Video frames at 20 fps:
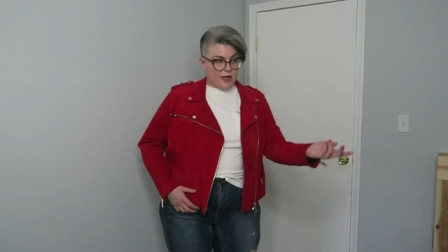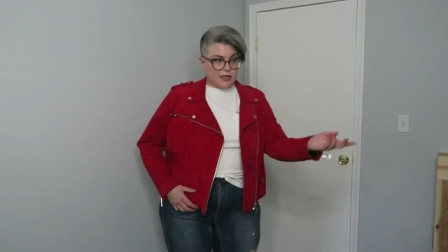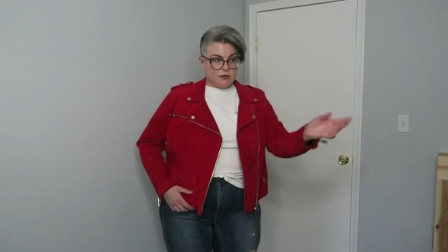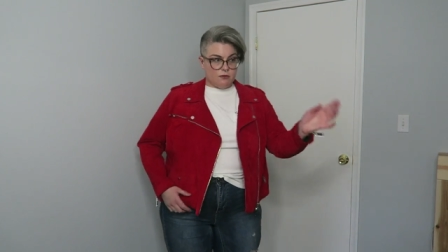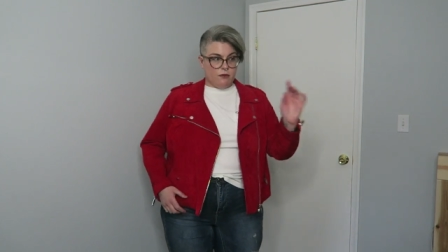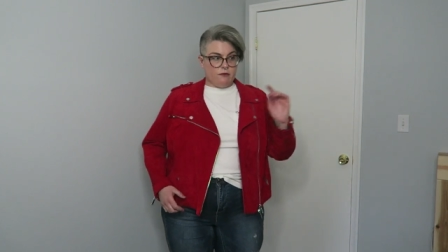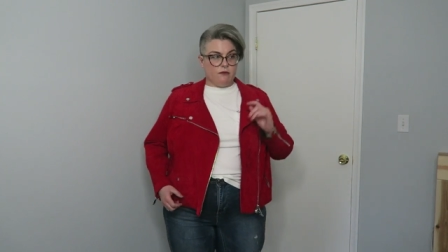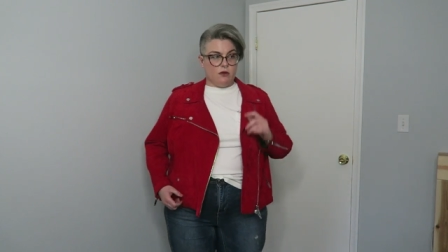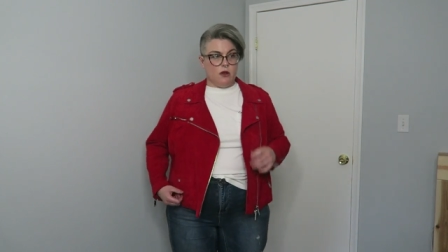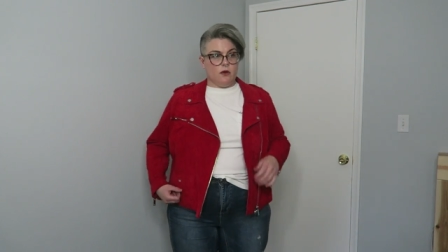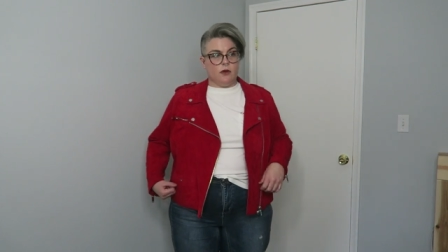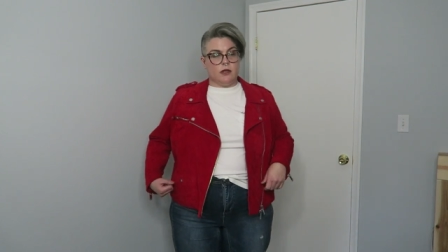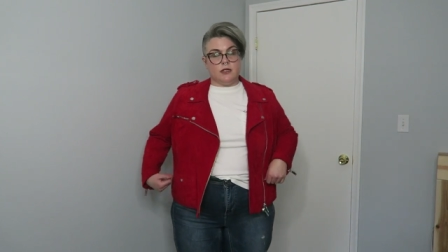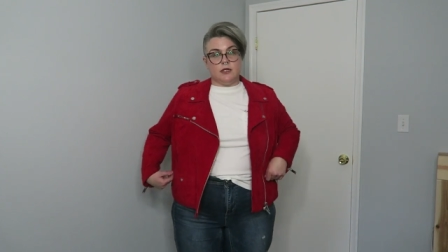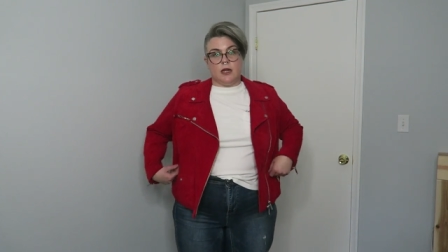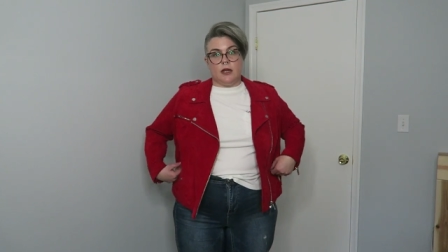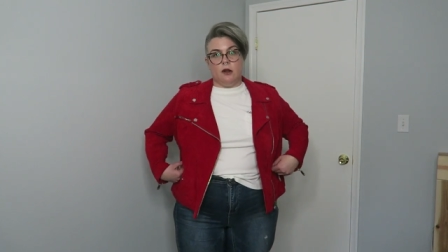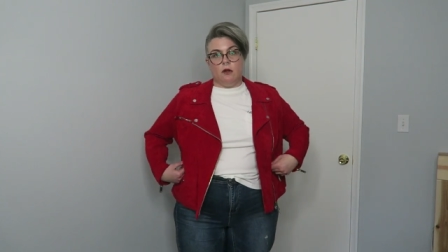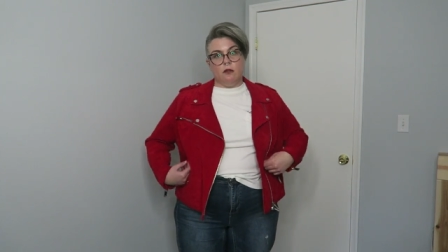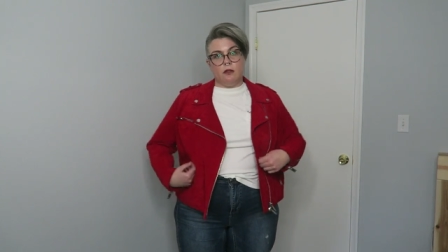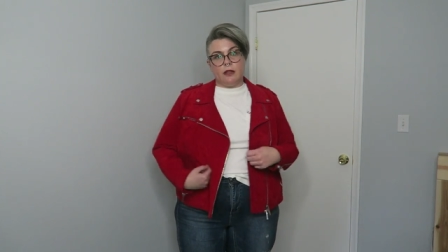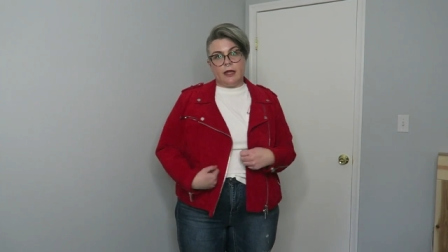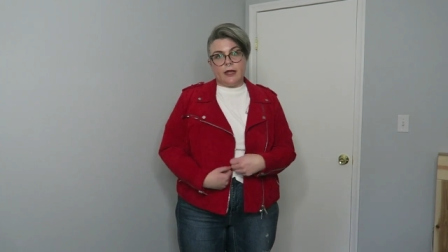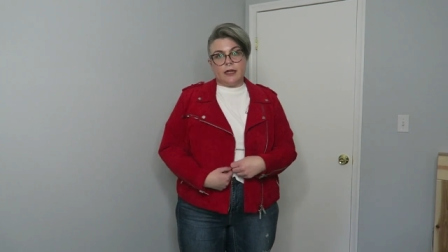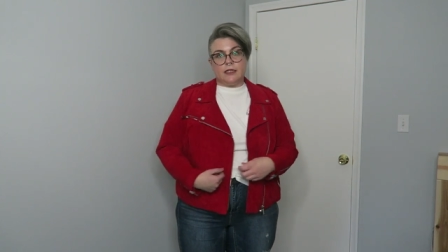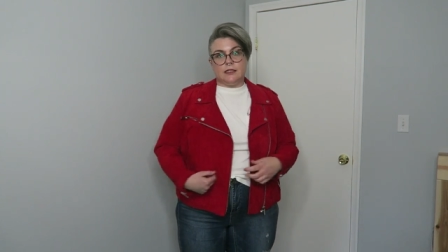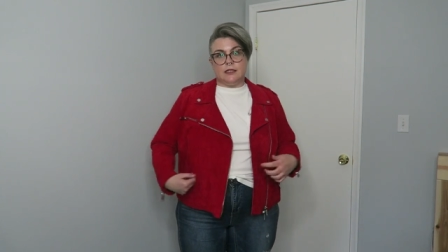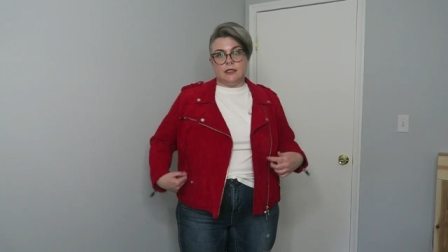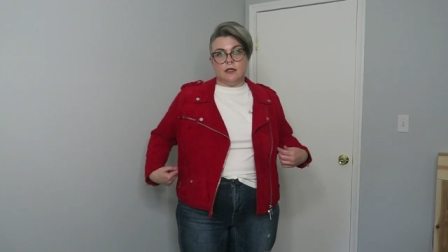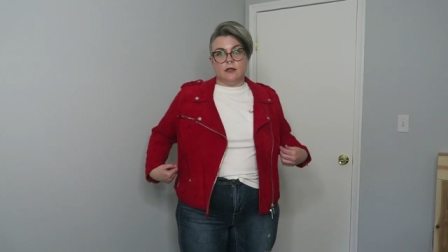as we've noticed, I don't
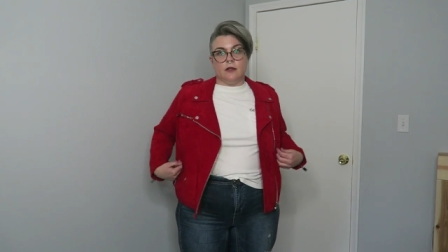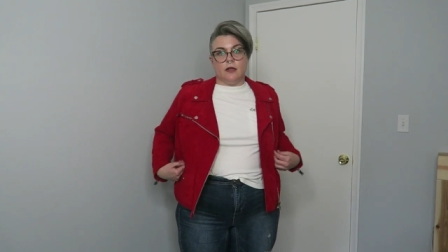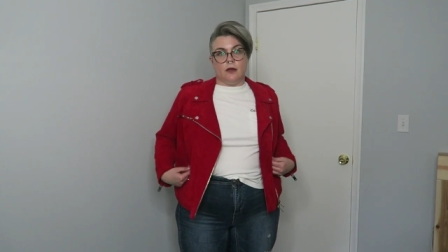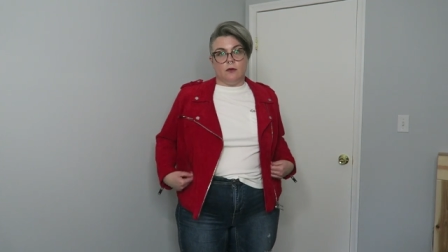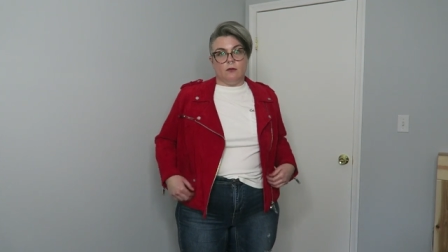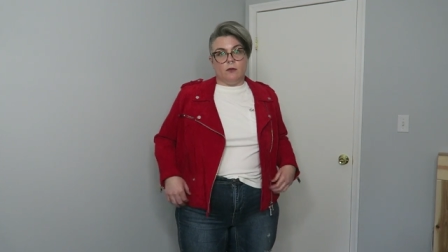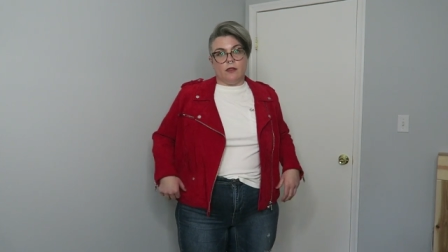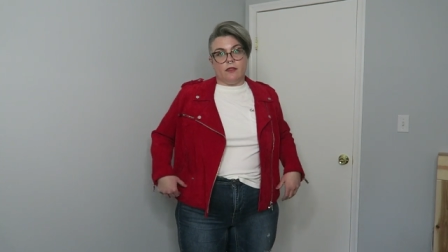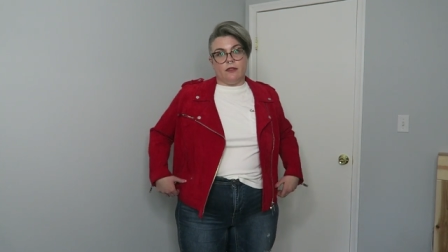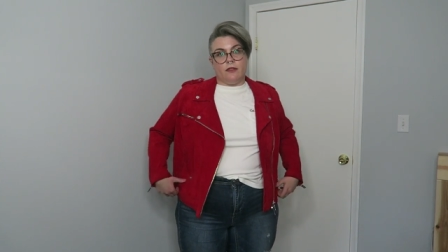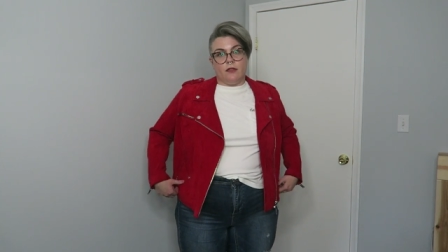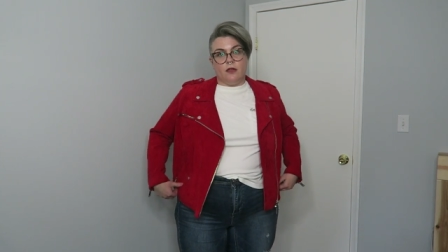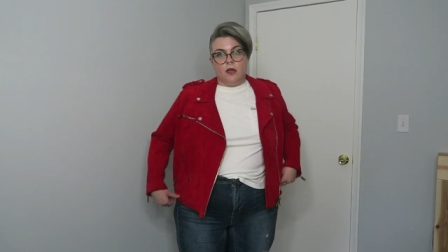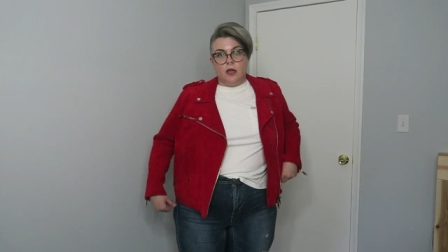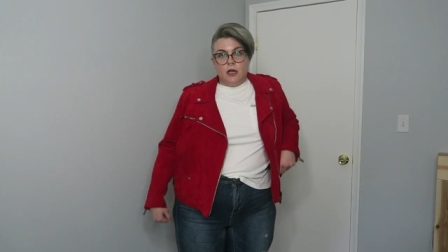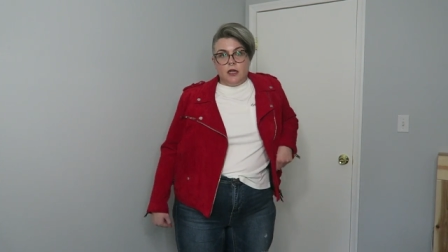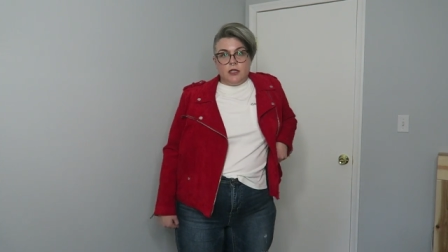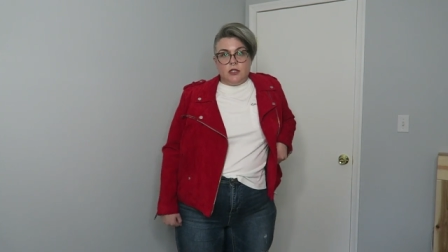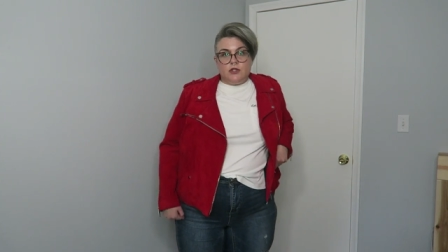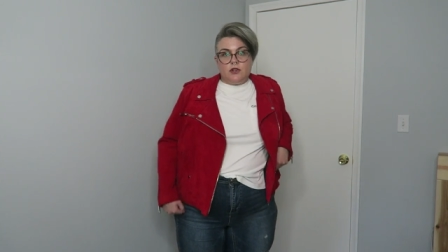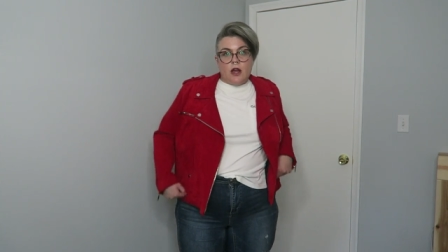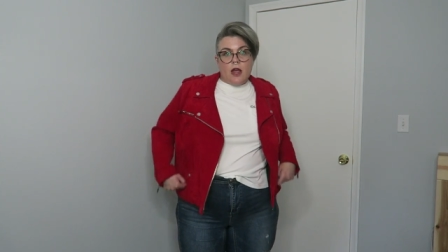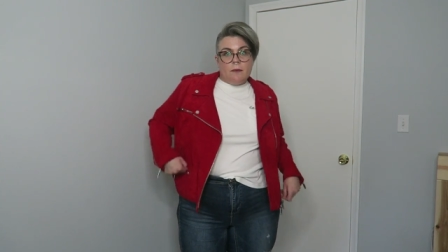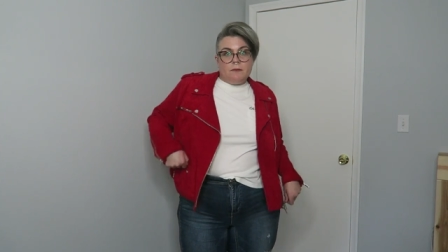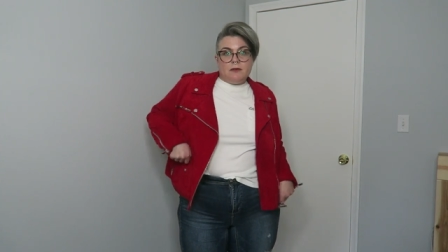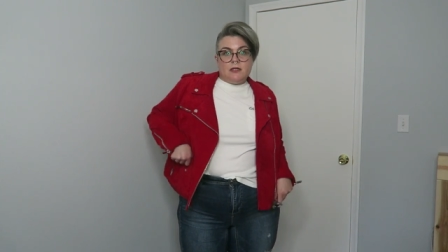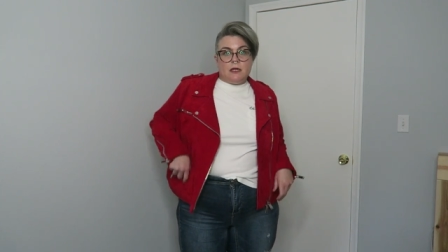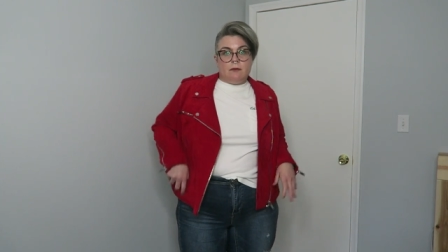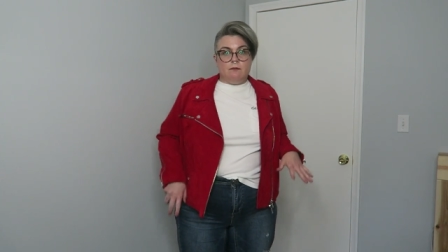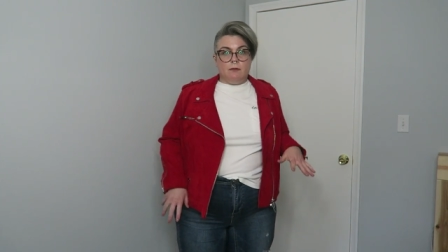like dealing with
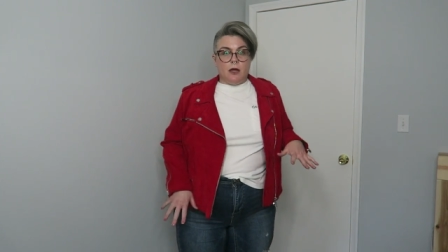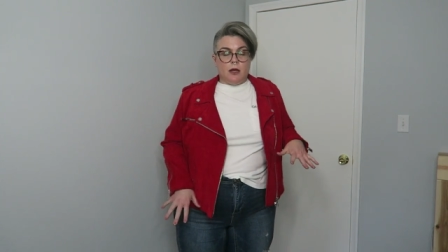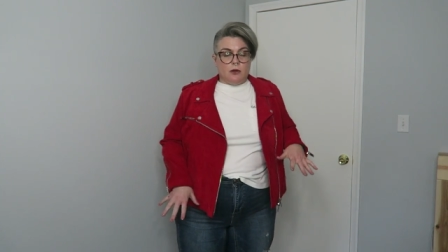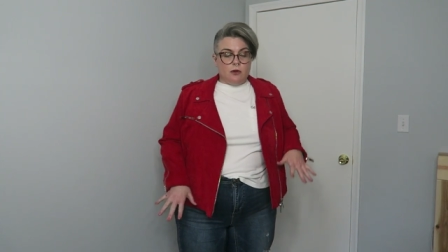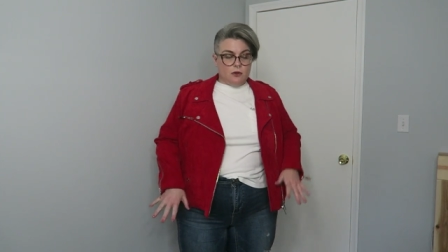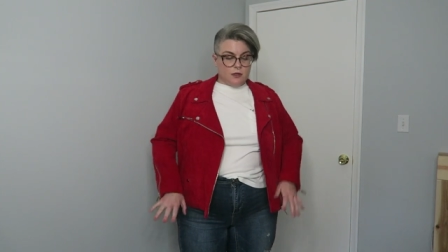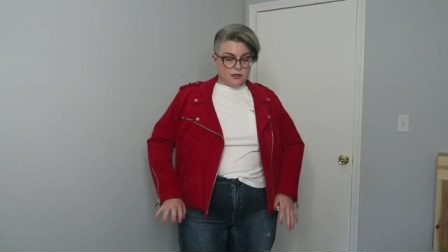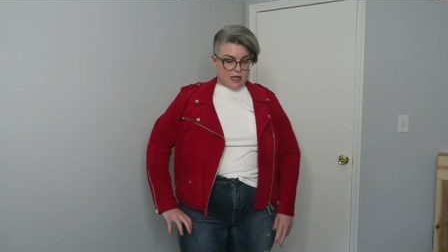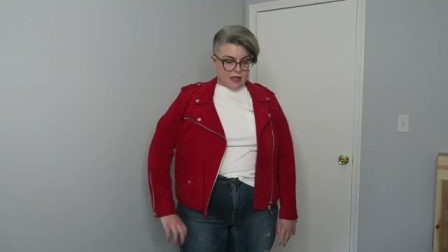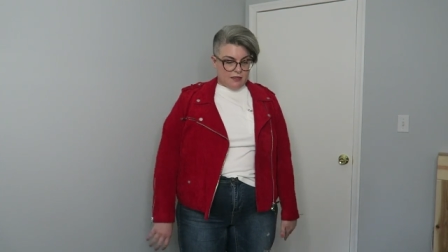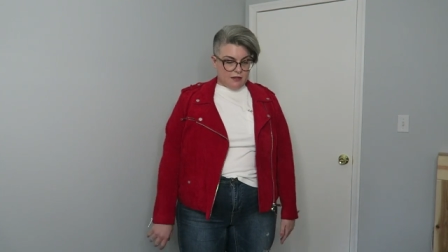straps and buckles.